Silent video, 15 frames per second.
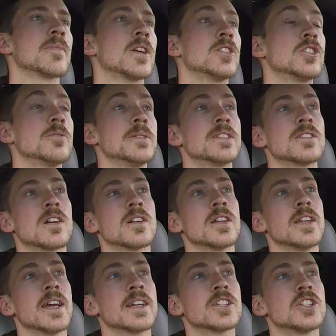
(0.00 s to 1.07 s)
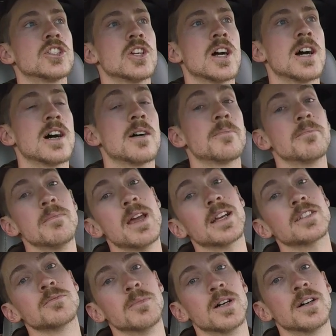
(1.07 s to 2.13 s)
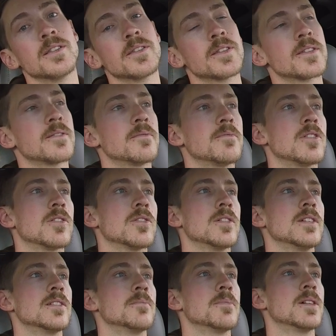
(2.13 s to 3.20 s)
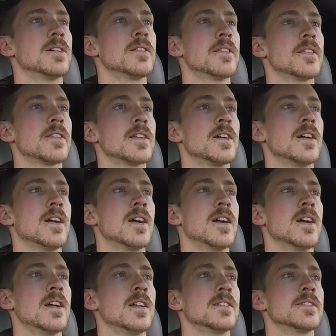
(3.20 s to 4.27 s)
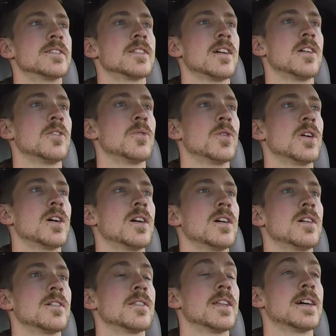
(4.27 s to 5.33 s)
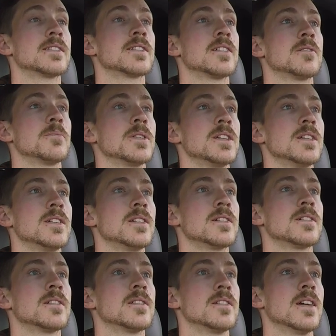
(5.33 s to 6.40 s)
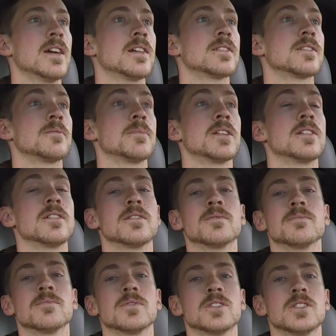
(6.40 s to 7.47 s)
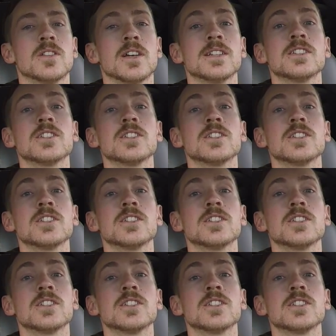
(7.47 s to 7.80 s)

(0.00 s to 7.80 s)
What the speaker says: Should be starting the next job next month, early in the month. And so that's going to be, yeah, it's going to be in a, let's